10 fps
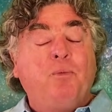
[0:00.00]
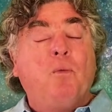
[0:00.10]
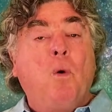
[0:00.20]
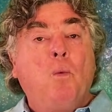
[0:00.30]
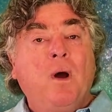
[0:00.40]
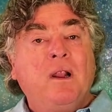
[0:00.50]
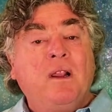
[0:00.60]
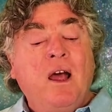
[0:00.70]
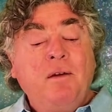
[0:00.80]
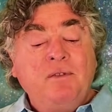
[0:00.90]
what
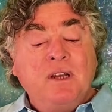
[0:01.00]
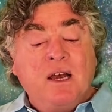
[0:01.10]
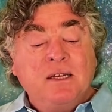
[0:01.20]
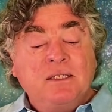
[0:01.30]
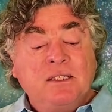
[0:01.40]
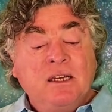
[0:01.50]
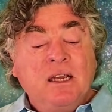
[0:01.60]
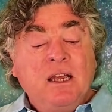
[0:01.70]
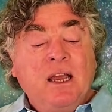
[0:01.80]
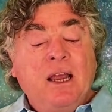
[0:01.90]
love does
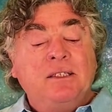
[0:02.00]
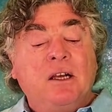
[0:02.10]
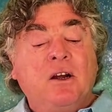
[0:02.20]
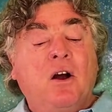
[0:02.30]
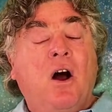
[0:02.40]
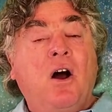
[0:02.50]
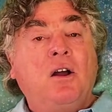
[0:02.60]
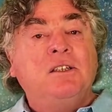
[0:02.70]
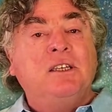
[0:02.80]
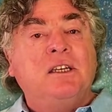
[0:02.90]
is it
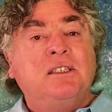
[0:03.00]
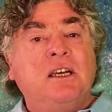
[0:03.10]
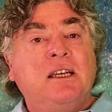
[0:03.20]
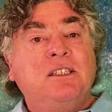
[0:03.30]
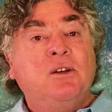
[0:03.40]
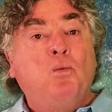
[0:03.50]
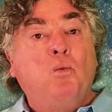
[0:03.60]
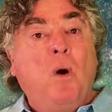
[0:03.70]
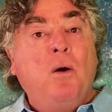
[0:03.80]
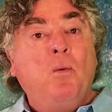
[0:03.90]
calls us as to
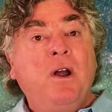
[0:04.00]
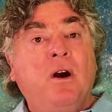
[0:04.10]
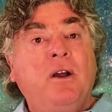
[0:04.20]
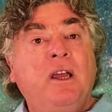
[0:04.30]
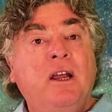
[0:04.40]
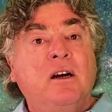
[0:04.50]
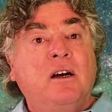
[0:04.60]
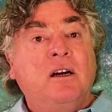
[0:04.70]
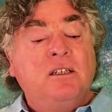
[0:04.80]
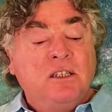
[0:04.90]
what we are
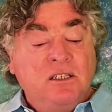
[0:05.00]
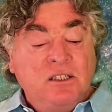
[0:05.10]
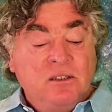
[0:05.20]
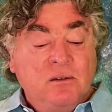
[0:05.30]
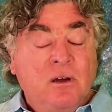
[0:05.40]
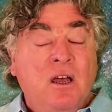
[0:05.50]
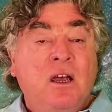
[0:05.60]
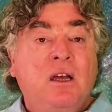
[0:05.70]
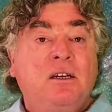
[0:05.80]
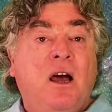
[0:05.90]
here to do.
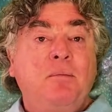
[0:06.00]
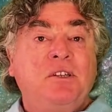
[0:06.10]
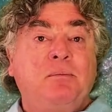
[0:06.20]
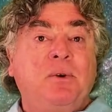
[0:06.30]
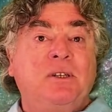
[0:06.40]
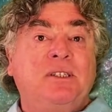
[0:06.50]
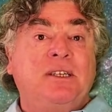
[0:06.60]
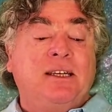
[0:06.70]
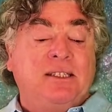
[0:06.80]
Thomas Merton says